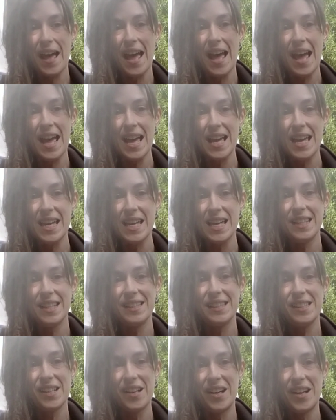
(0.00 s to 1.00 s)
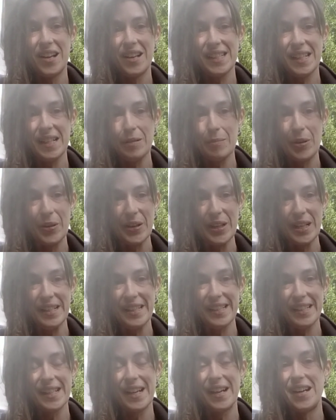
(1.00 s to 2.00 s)
a starting
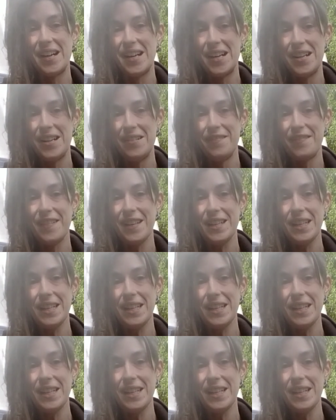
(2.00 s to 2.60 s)
point of